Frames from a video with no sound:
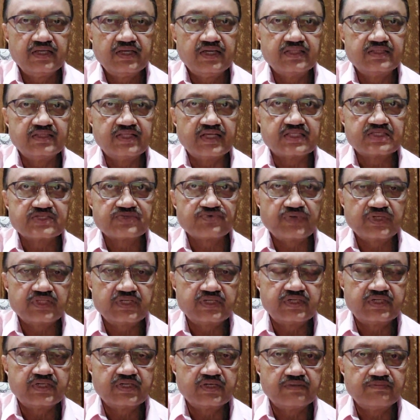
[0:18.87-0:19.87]
and that's why
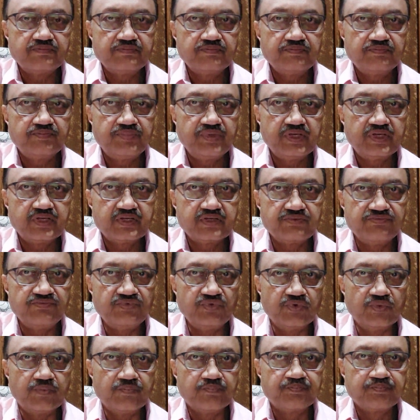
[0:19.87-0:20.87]
the term peer
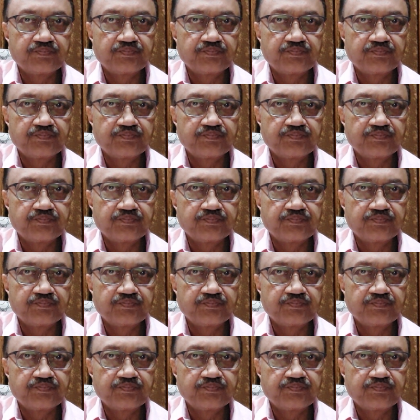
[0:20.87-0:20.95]
review.